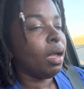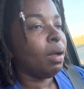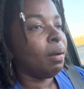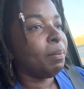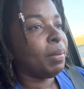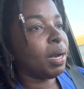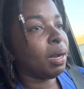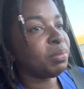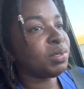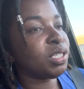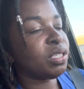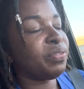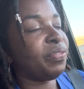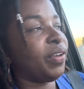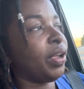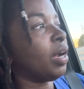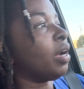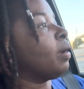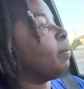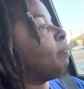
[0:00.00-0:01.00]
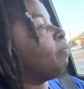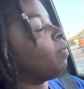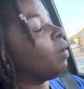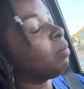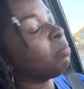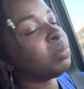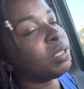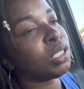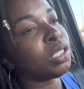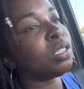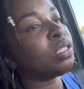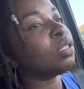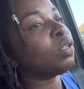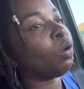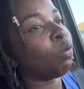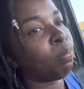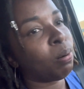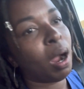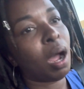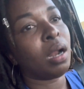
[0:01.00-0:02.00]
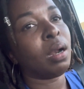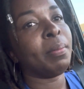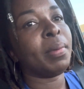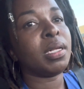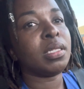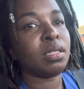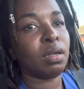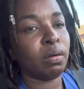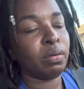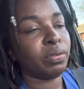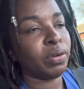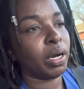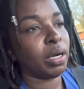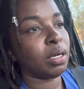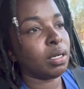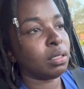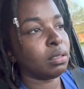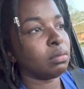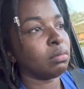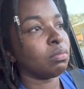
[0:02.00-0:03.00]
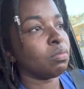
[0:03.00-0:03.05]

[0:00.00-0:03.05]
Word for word: But I'm just very, I'm just so proud of myself right now.